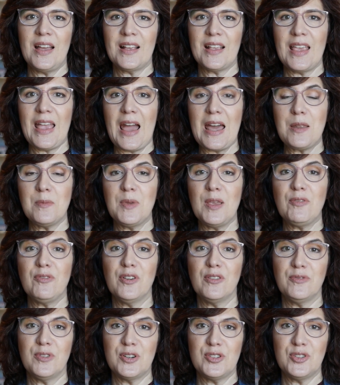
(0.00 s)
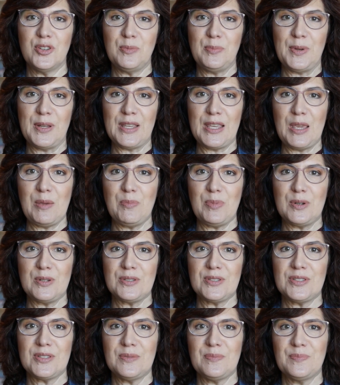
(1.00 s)
Academy for Virtual
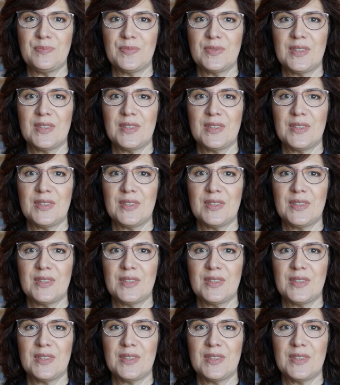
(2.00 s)
Bookkeepers.